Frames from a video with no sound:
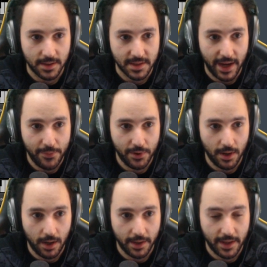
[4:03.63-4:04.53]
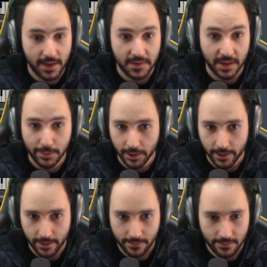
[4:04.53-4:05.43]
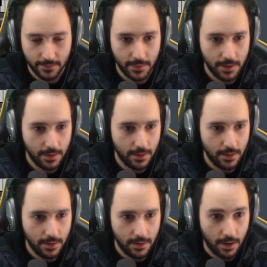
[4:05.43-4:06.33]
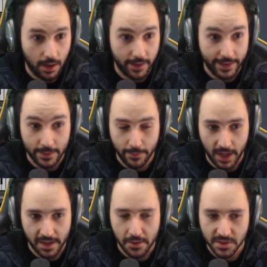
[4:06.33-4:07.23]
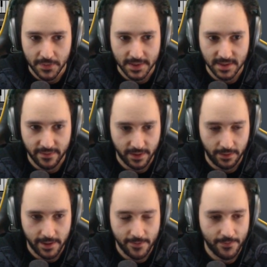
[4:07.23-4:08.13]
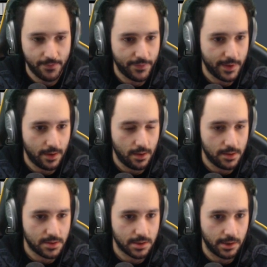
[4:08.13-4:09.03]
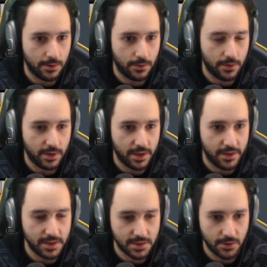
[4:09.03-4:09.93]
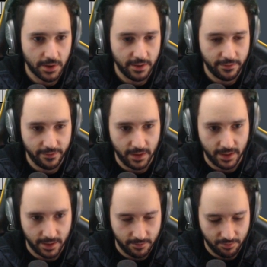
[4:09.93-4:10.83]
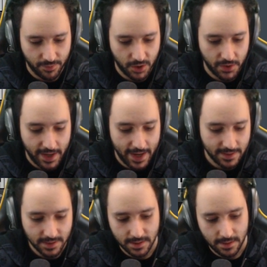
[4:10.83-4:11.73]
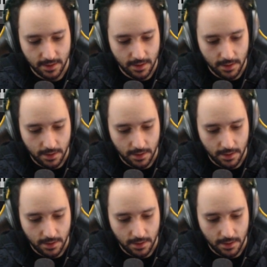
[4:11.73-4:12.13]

is I put on a doubler in mono specifically. So this sort of creates,